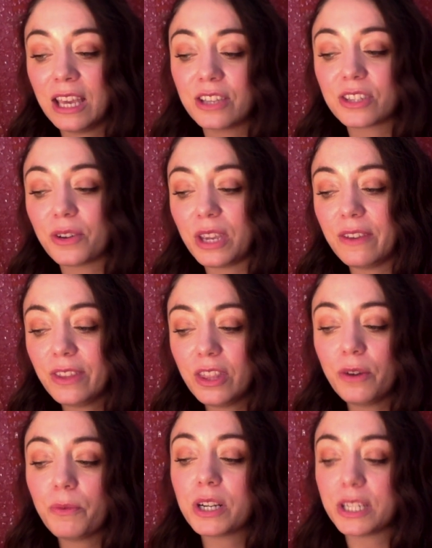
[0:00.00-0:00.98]
So even
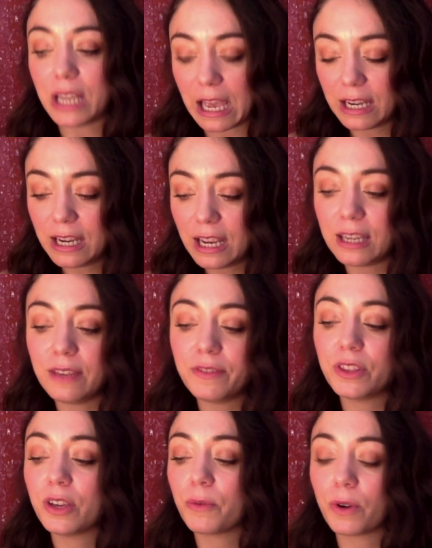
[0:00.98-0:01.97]
though we're done, and
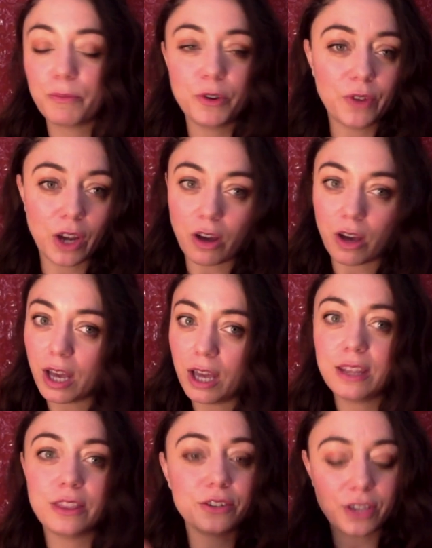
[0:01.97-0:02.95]
even though we're moving
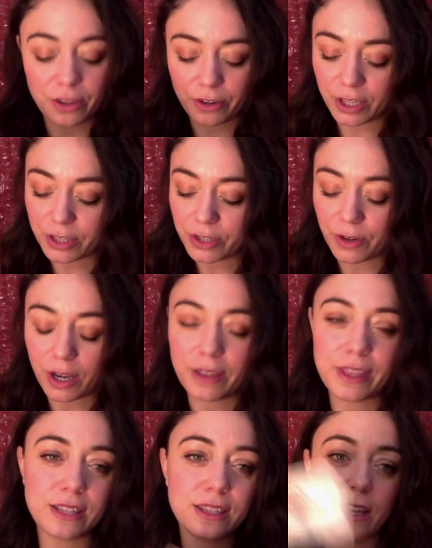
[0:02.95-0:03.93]
on, and there's other things going
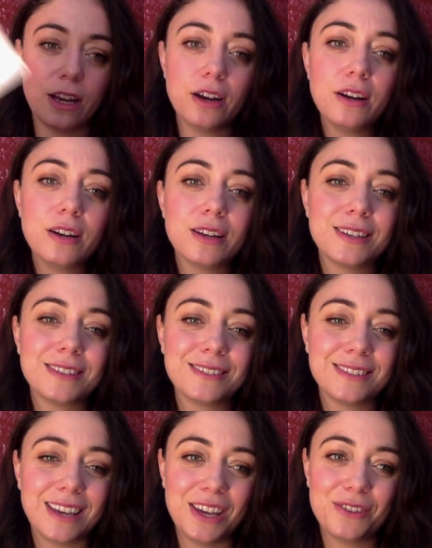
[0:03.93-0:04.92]
on that's there,
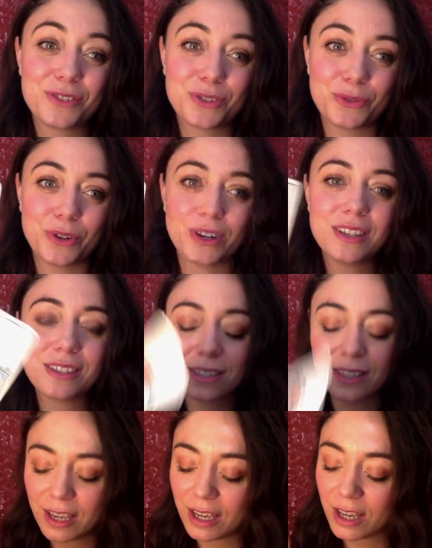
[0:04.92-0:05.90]
Eight of Swords.